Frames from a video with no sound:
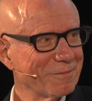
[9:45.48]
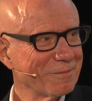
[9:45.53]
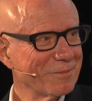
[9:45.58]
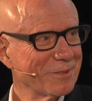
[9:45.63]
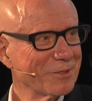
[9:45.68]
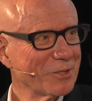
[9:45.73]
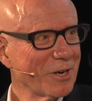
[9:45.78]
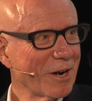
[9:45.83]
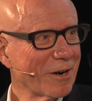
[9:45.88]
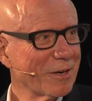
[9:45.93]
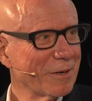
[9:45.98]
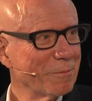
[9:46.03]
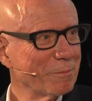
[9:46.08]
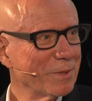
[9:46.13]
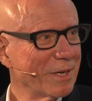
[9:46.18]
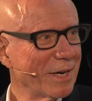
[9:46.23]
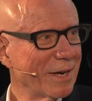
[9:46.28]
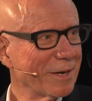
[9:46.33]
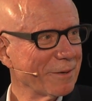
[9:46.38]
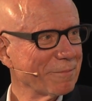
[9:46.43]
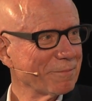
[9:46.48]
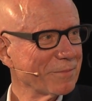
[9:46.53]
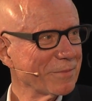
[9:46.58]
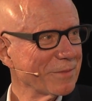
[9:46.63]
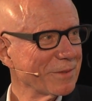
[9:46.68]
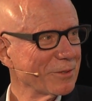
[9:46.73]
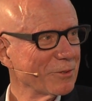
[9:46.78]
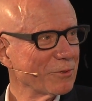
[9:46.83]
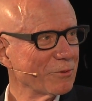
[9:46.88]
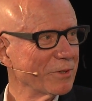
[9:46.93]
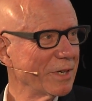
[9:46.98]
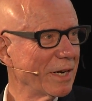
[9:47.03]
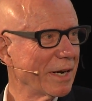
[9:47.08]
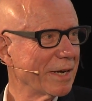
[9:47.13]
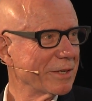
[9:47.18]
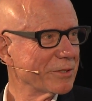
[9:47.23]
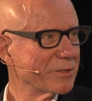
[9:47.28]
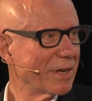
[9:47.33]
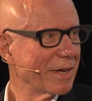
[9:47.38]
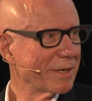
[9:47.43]
with Jacques and Pierre to
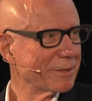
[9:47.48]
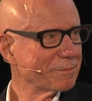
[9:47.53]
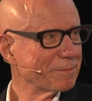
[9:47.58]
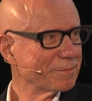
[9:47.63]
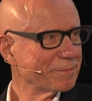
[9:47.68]
realize that.